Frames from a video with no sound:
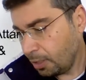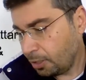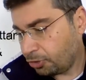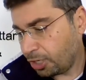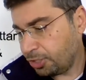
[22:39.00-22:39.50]

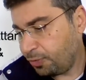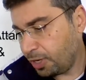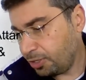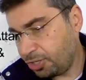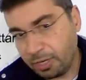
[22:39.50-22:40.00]
transfer
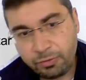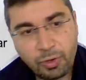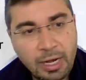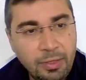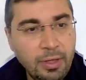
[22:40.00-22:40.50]
itself to
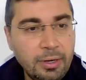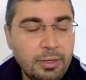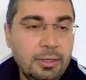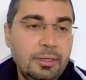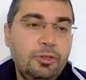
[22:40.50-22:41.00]

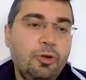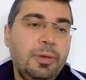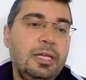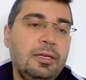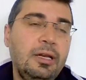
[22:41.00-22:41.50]
another
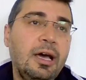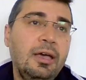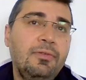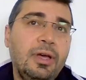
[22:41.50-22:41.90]
domain in life,